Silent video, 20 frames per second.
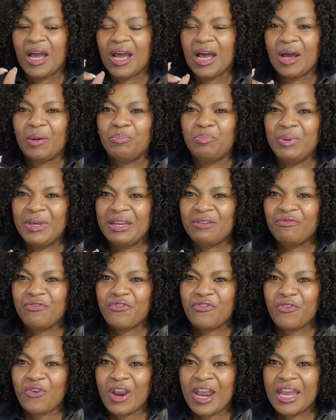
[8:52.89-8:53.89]
a bit
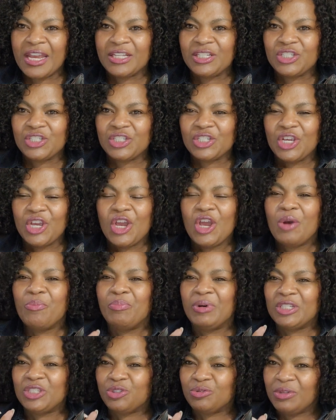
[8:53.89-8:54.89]
fresh,
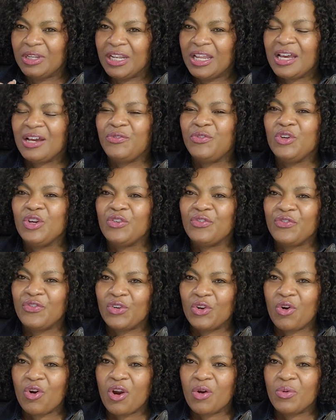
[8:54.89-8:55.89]
but you love your
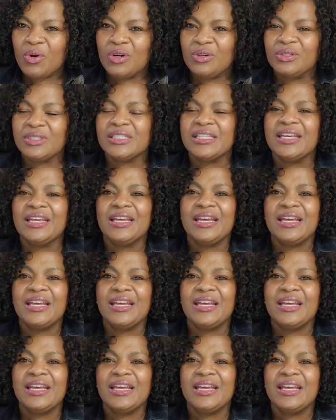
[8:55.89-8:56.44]
florals,